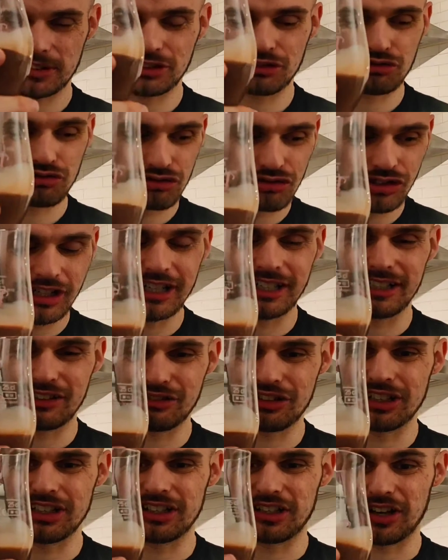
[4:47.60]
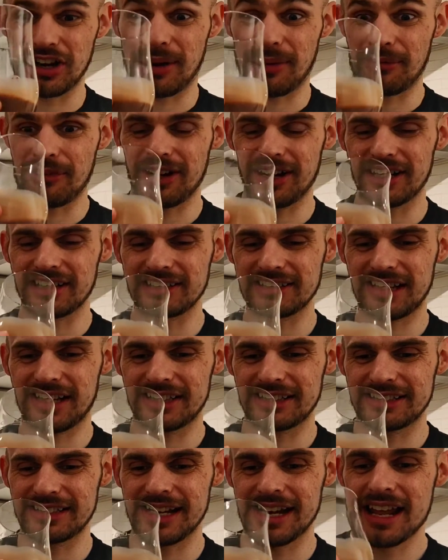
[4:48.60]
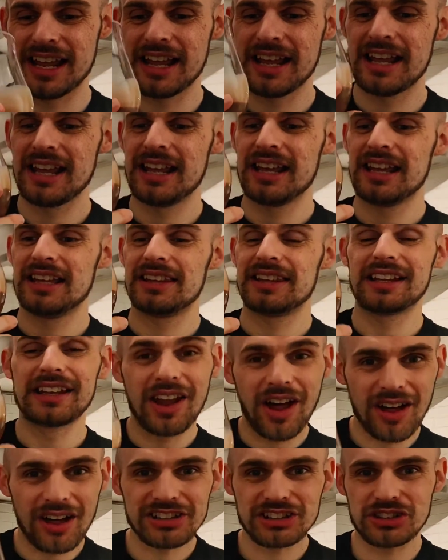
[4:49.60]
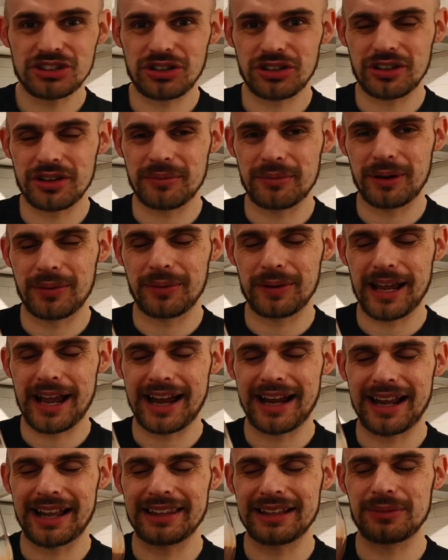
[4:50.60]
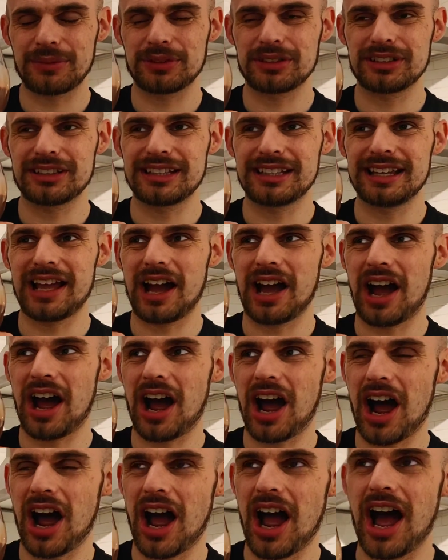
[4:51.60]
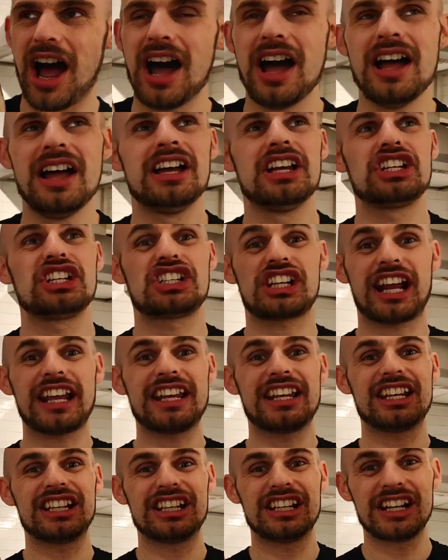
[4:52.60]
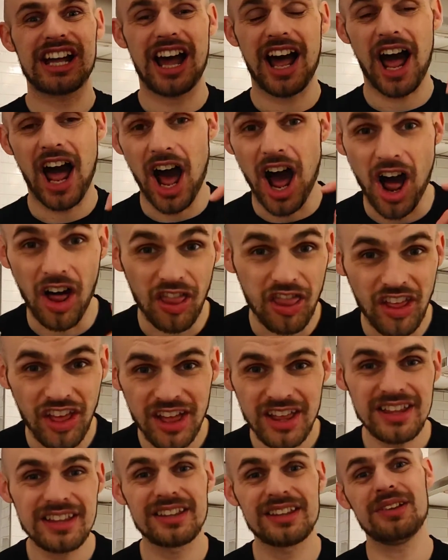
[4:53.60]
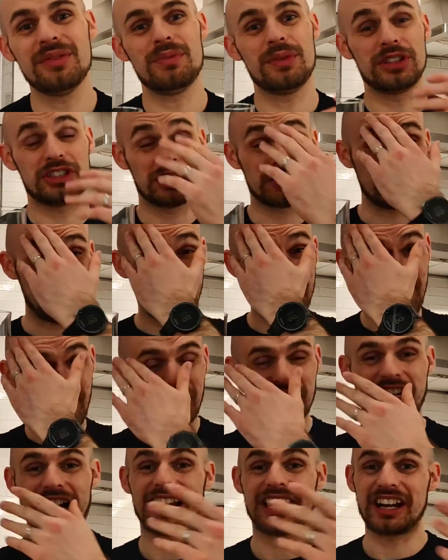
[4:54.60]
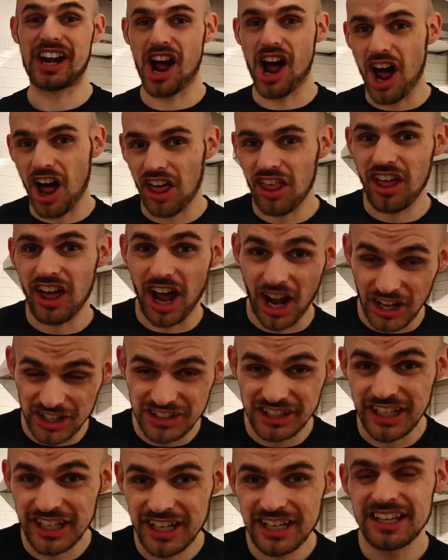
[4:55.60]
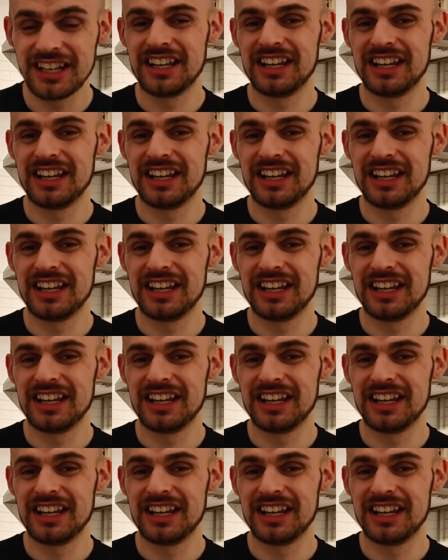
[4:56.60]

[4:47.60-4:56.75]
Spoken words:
is really good. I'm very excited. The last chocolate milk we had, I think, was the Shaken Other, which is made by Shaken Udder.